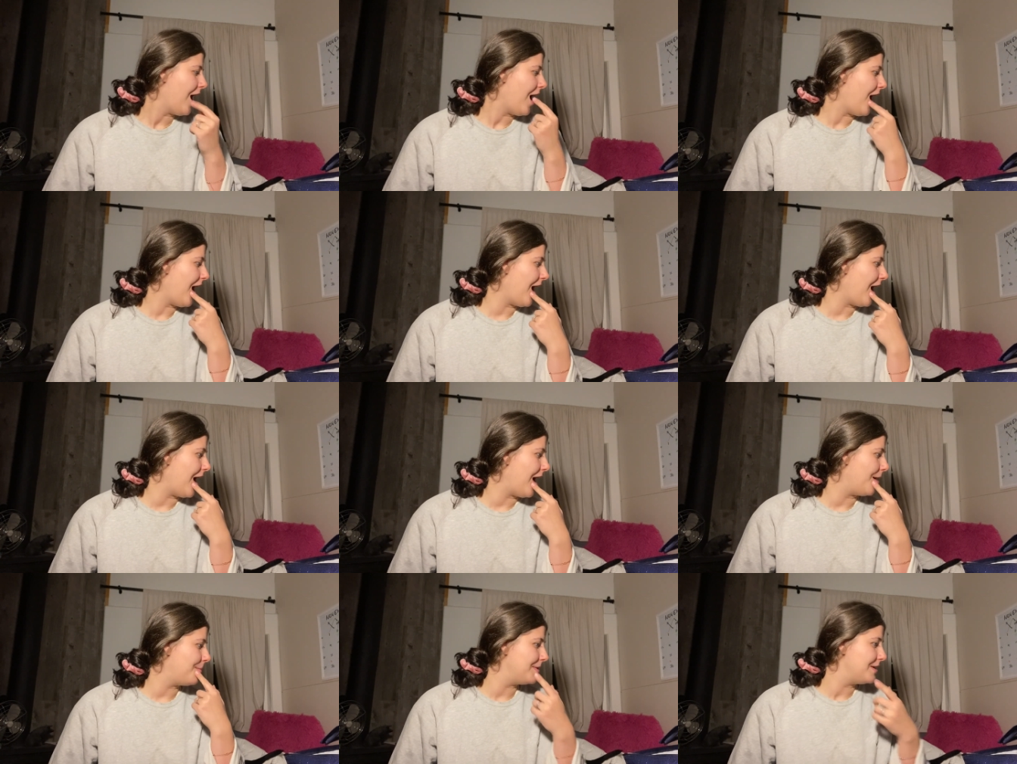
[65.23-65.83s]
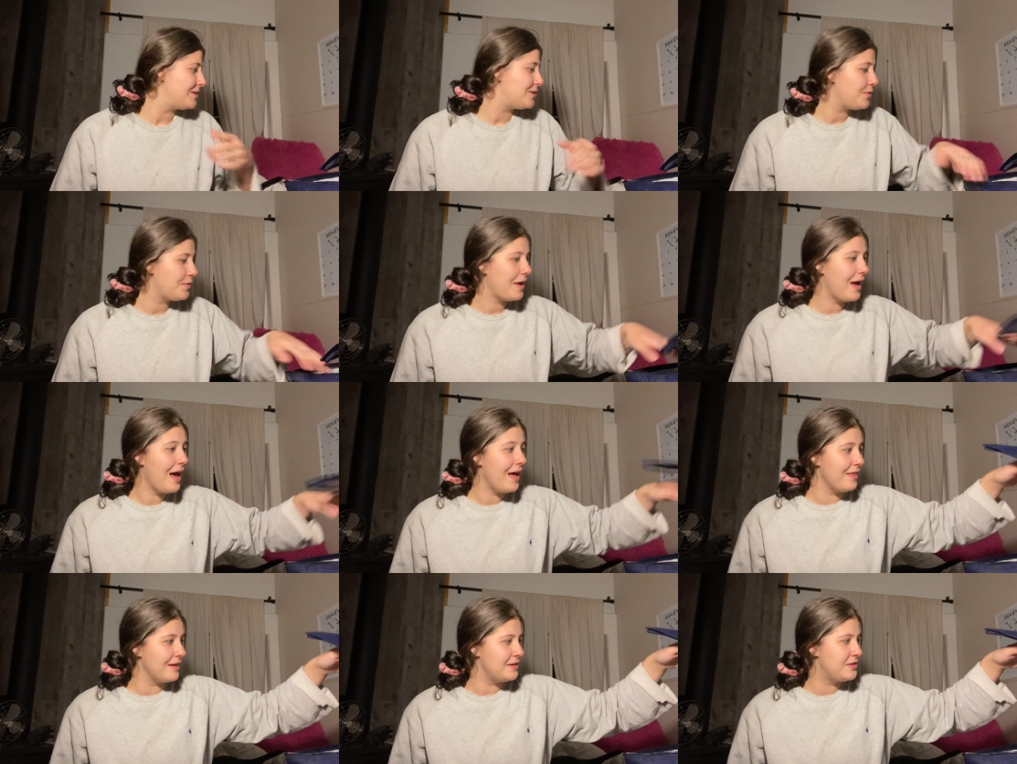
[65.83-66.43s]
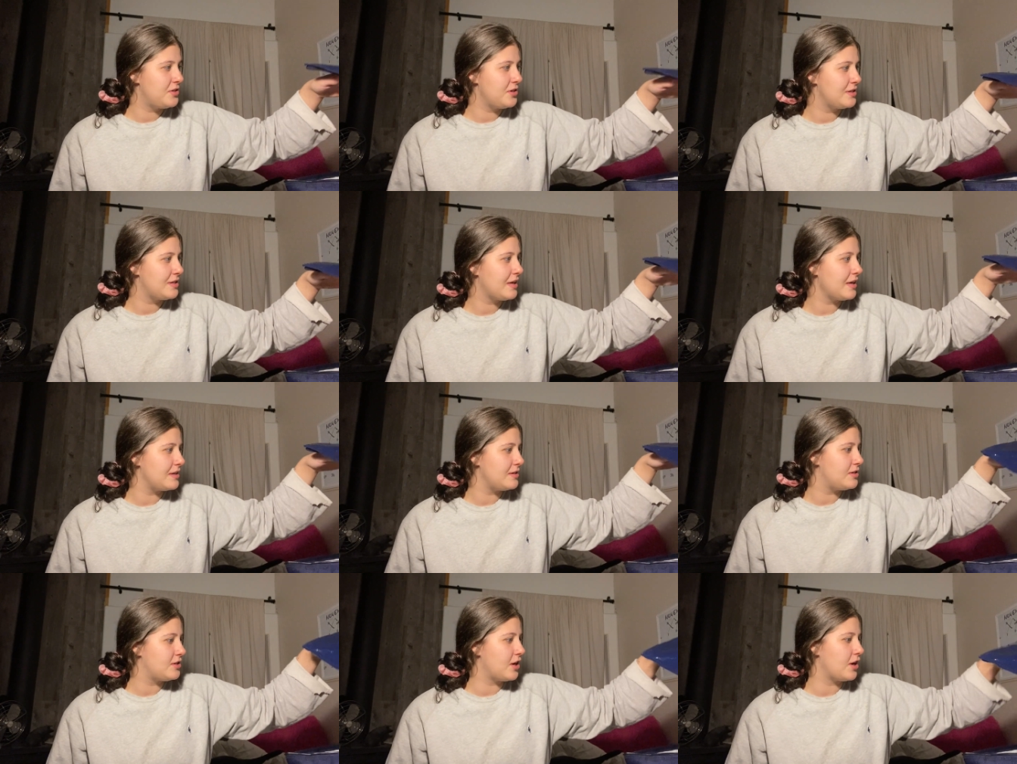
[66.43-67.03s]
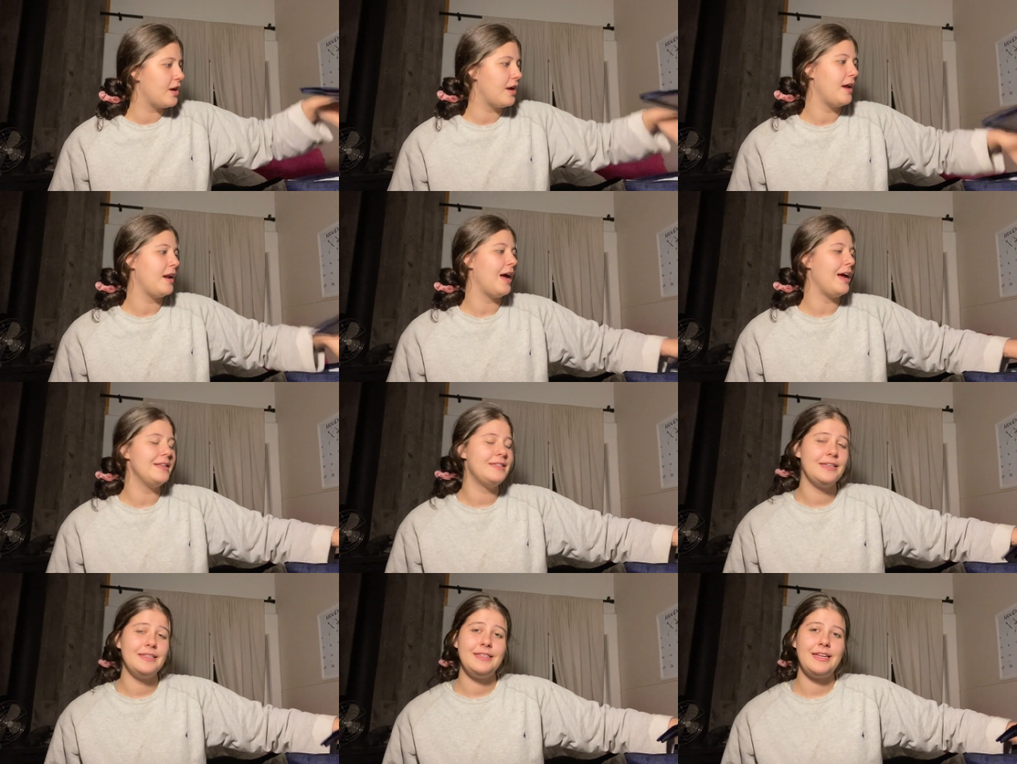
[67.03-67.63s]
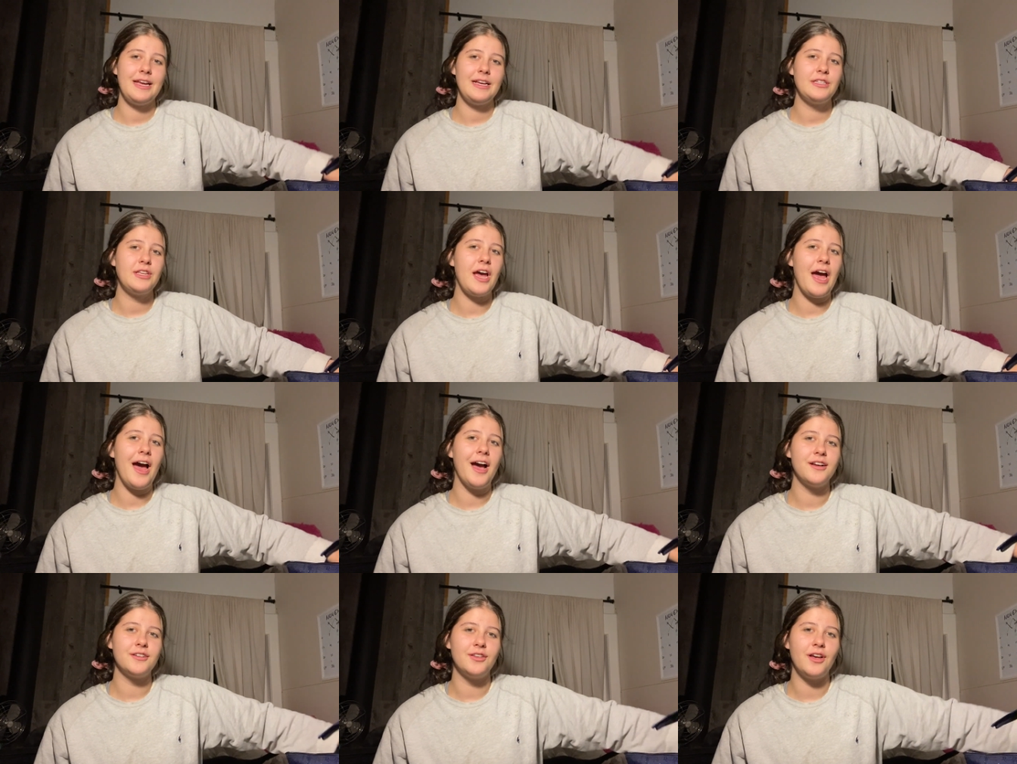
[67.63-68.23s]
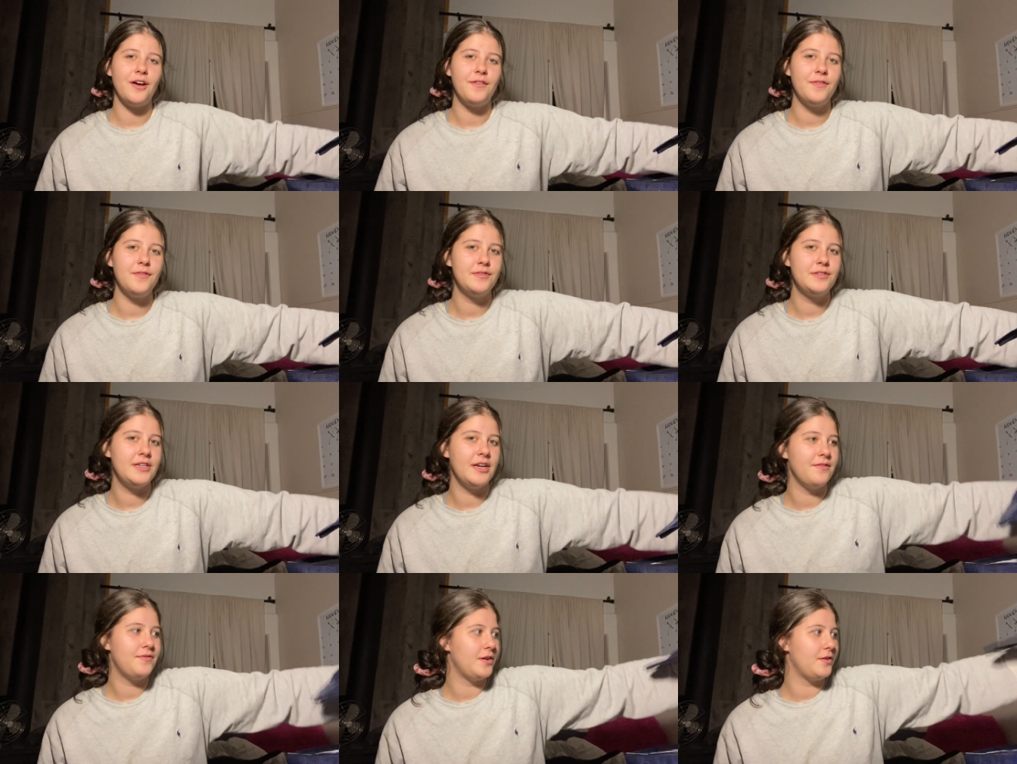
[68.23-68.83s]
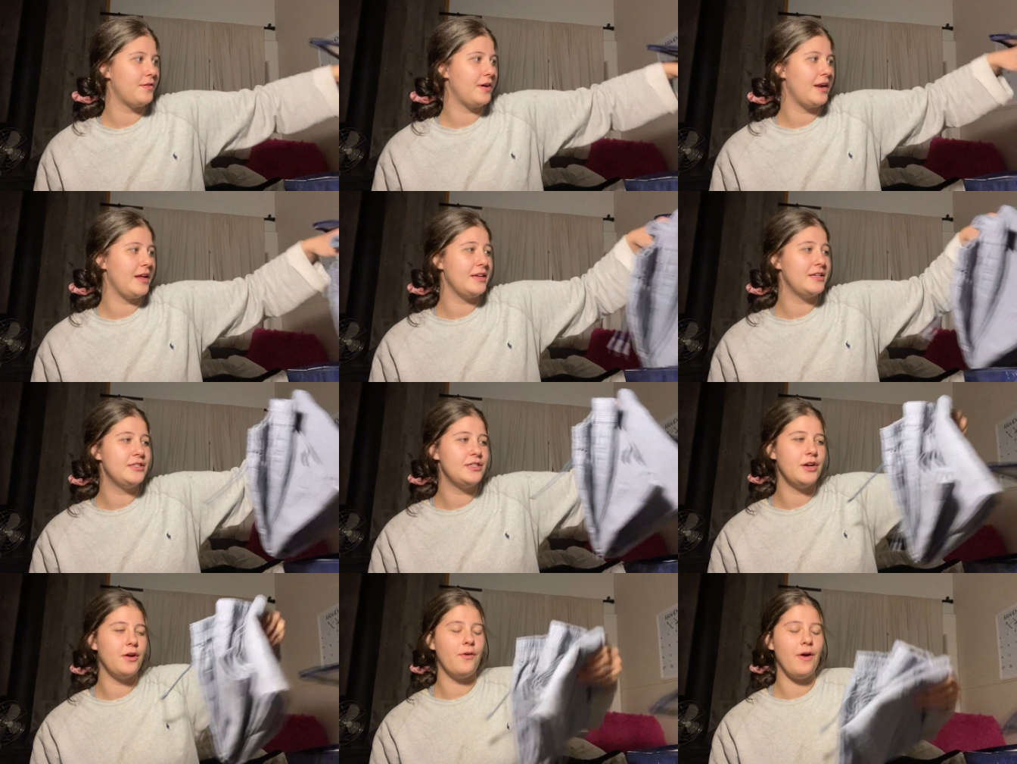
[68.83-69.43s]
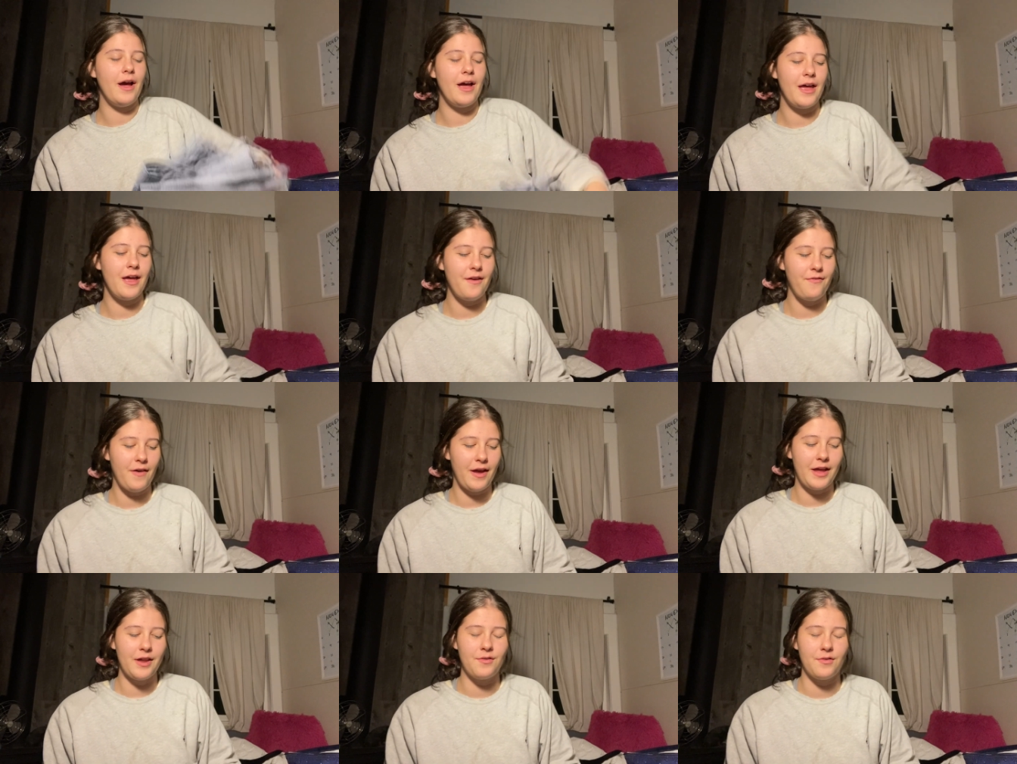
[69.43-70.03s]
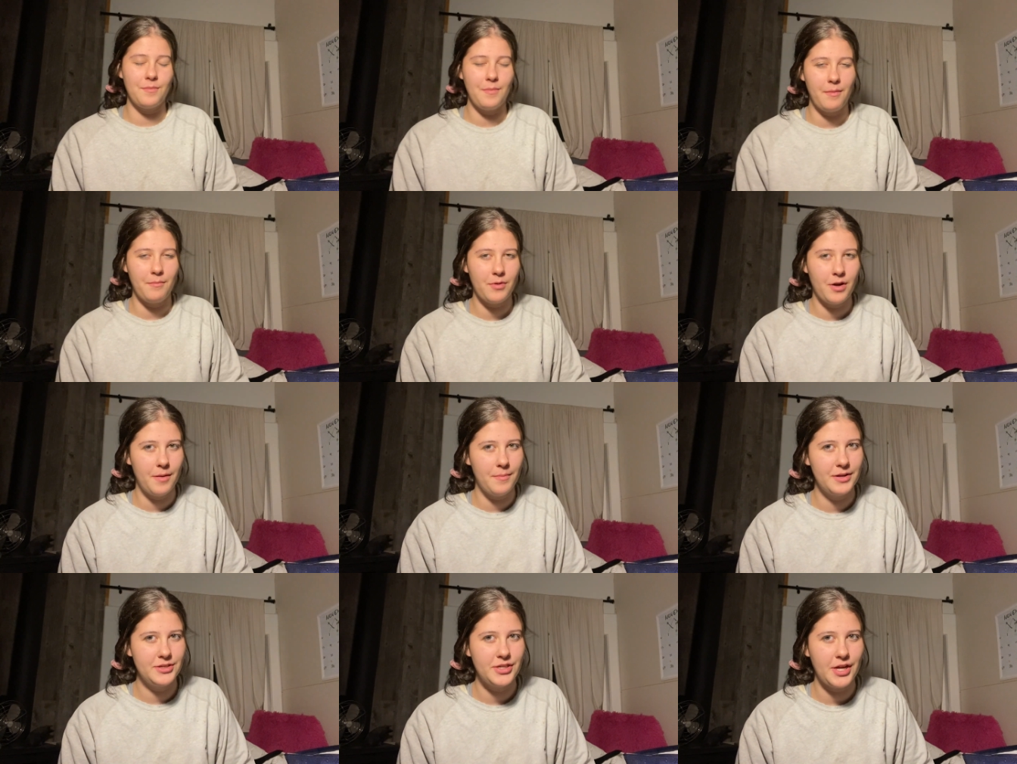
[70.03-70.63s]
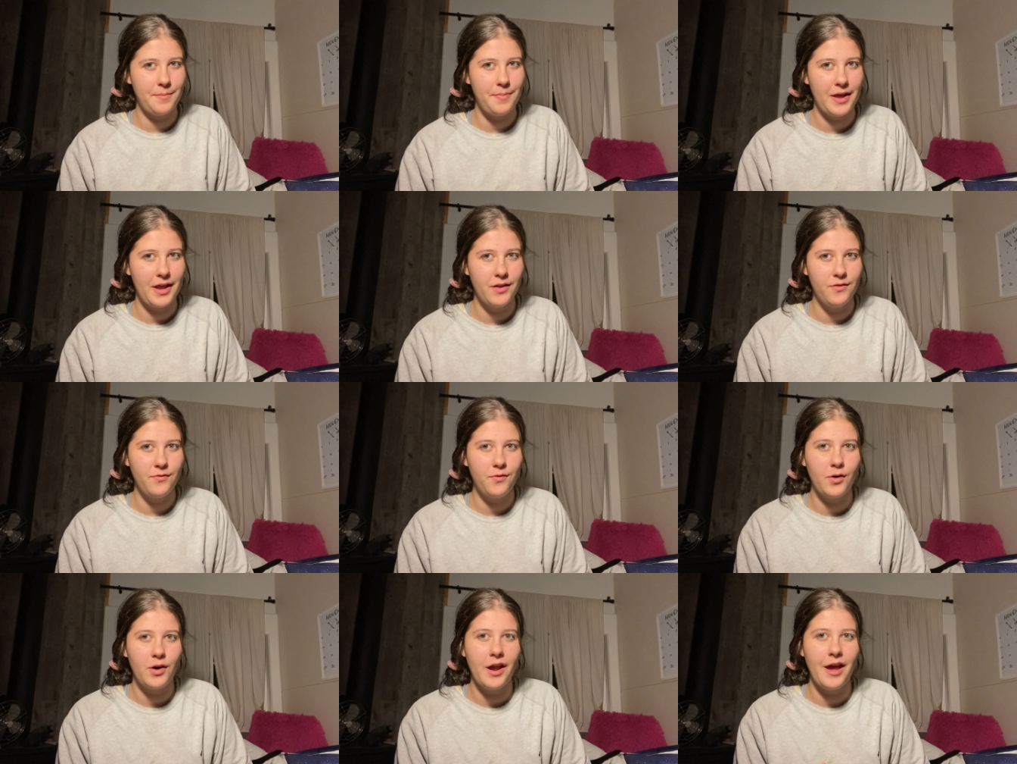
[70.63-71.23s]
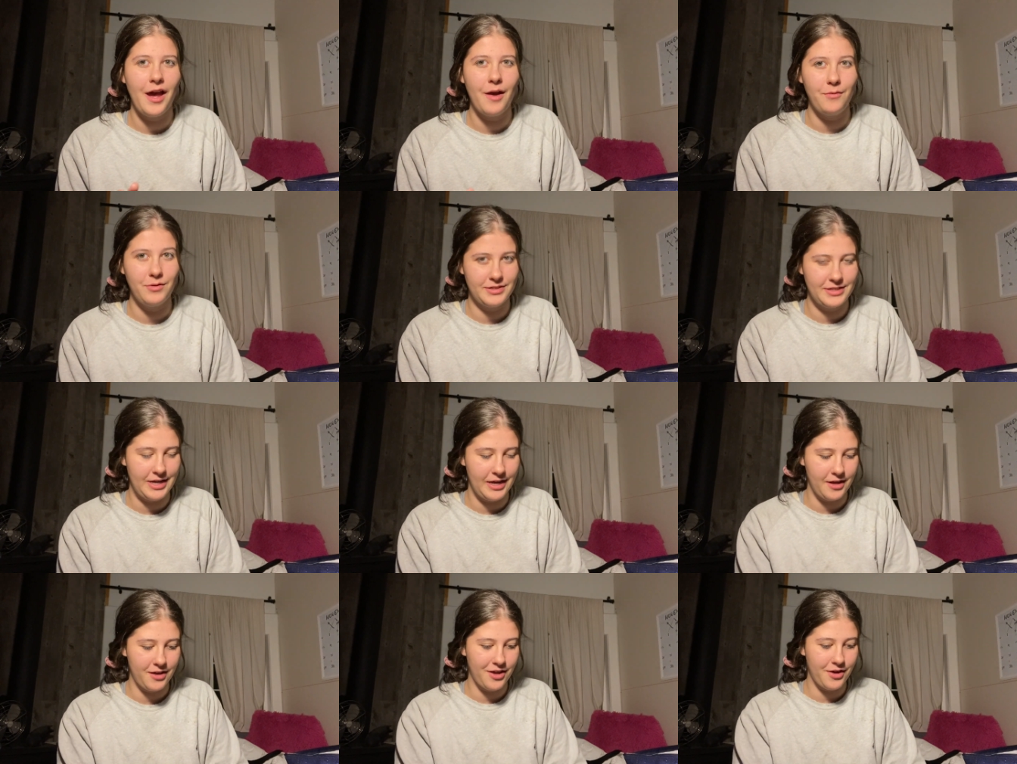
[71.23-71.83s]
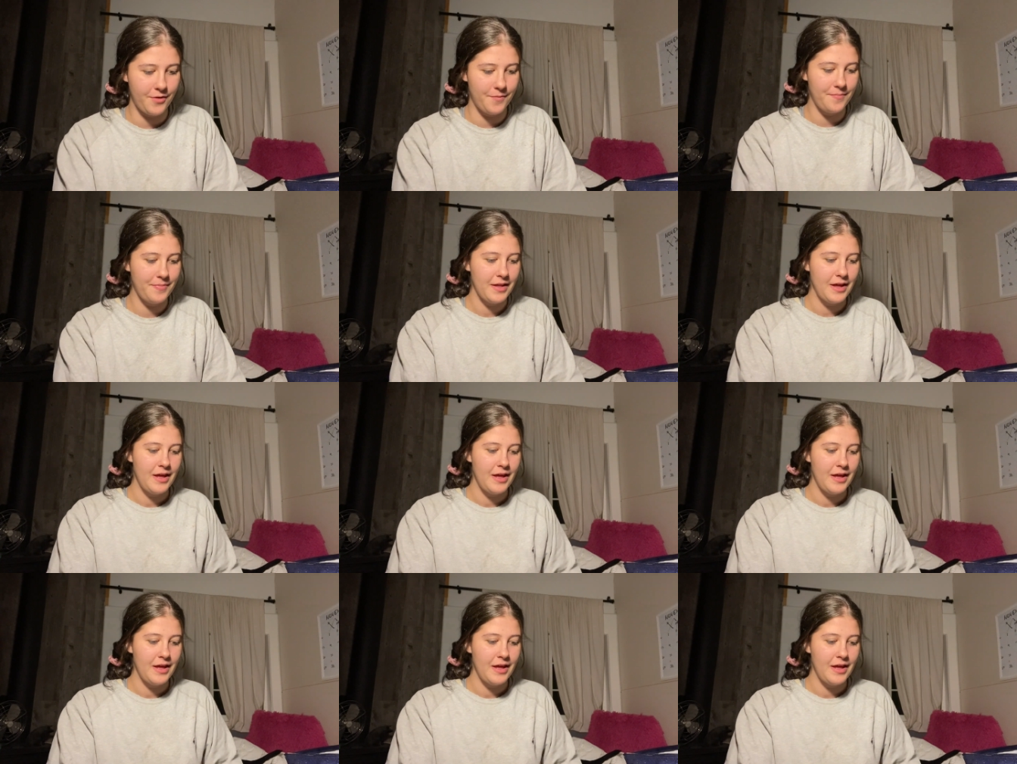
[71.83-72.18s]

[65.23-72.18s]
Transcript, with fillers: Um, so yeah, let's just get started. I did take tags off of stuff already, so if I can remember how much I paid for it, I will tell you.